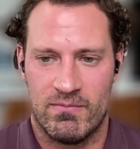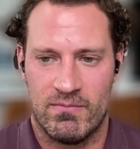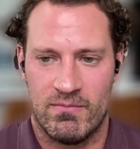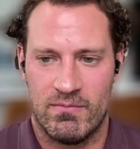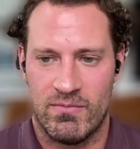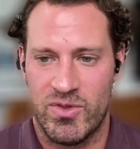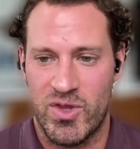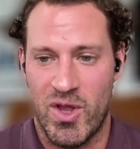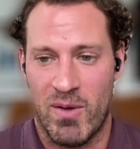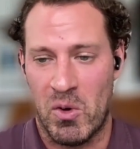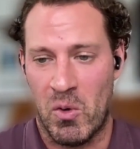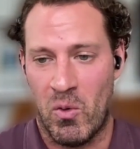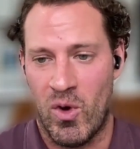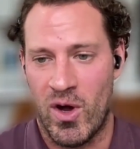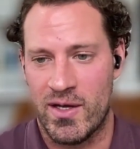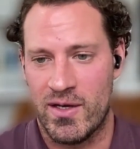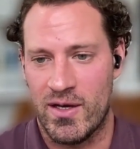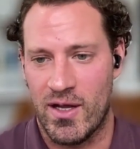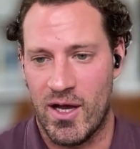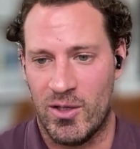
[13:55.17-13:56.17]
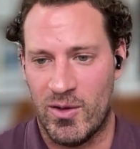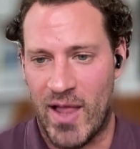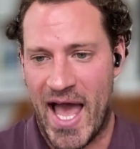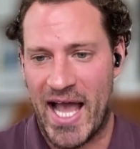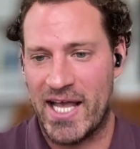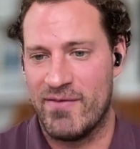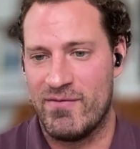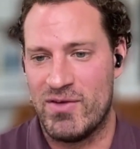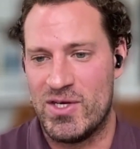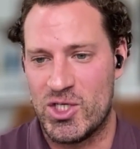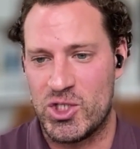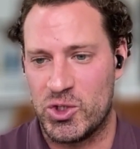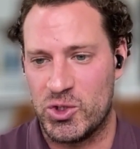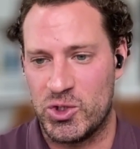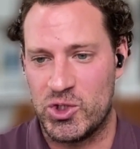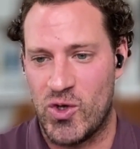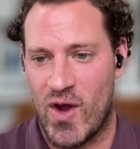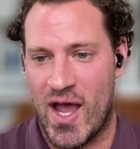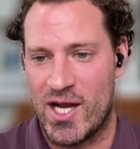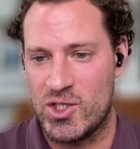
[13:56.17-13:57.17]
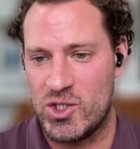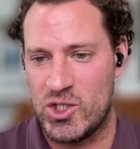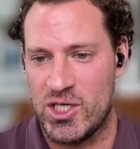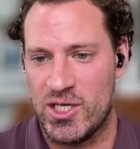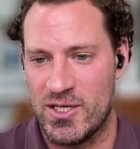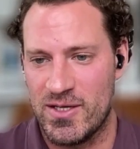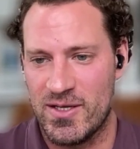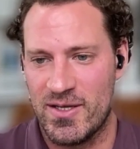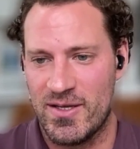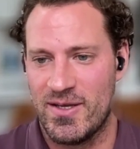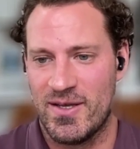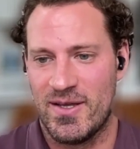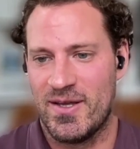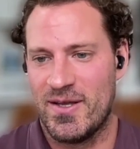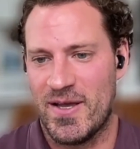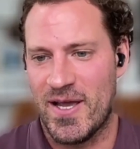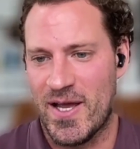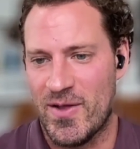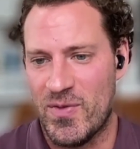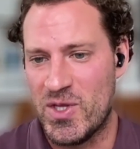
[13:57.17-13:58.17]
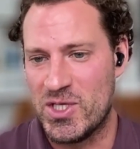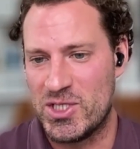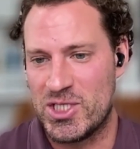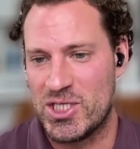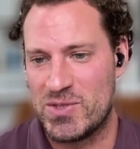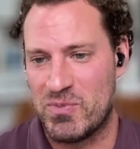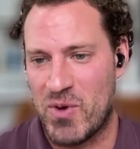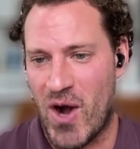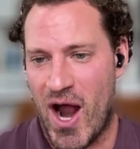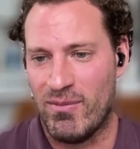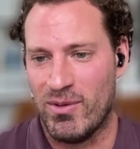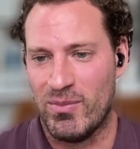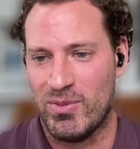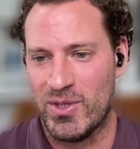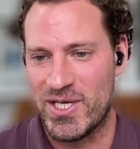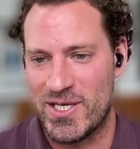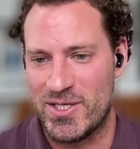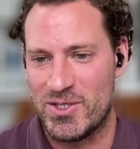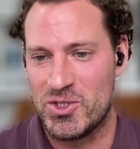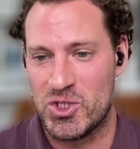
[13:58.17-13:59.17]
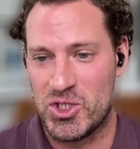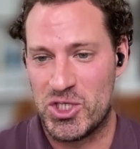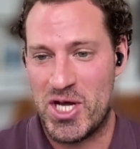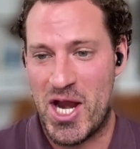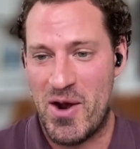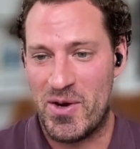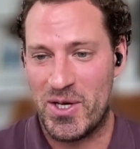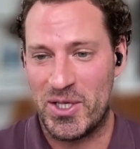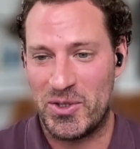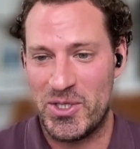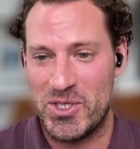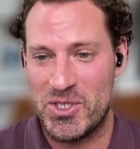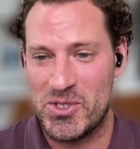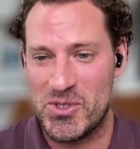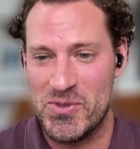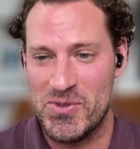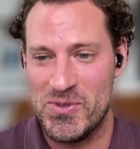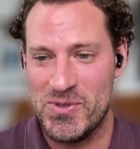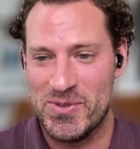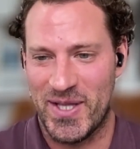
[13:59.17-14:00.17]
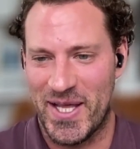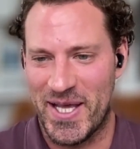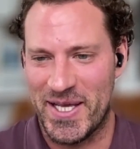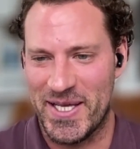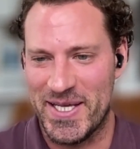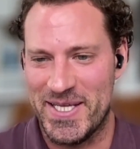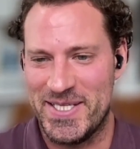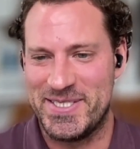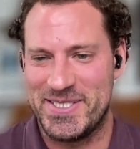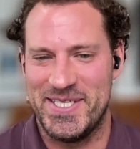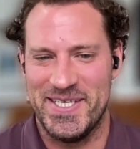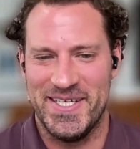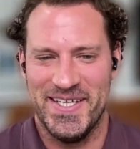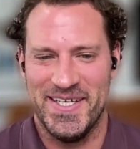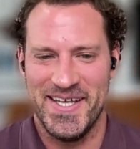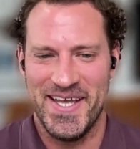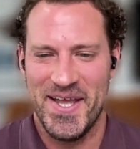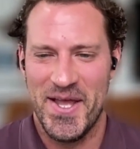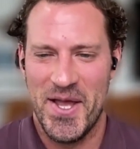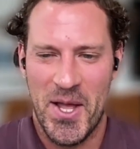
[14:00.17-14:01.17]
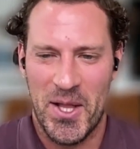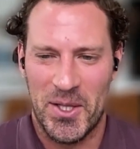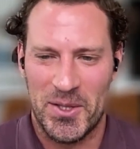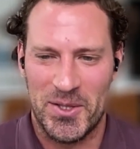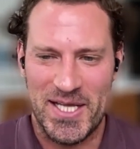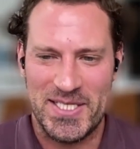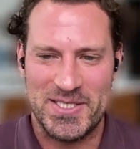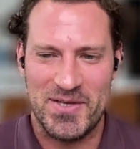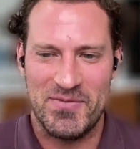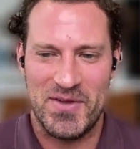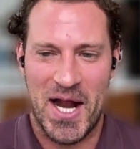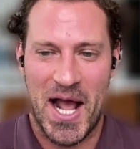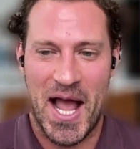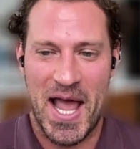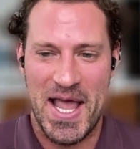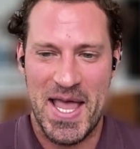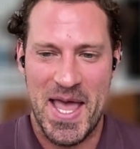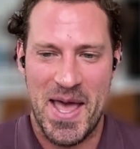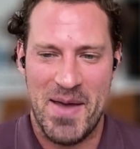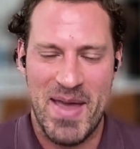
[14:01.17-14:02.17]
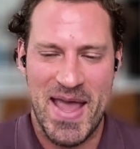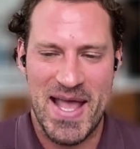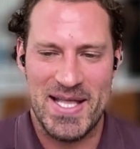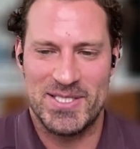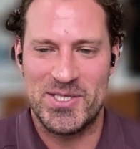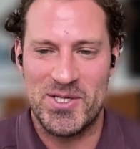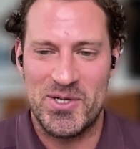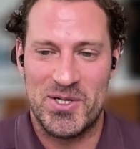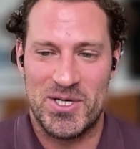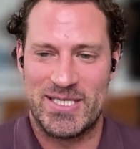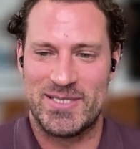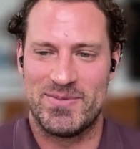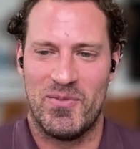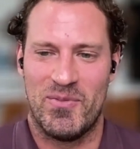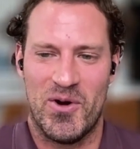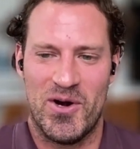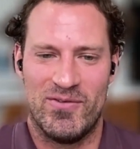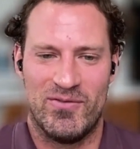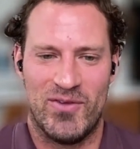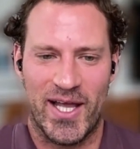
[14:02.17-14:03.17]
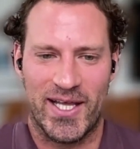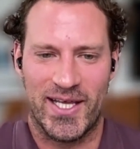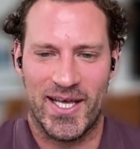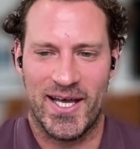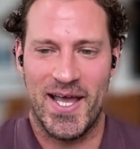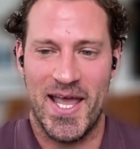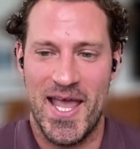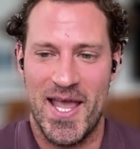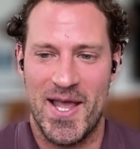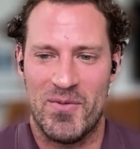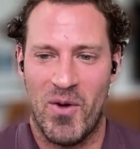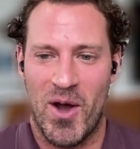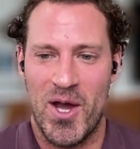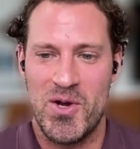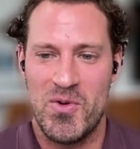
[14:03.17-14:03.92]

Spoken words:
Number one, a lack of initial strategy. And this is probably generically true. Like it's less of an IAM answer and it's more of like a, hey, why do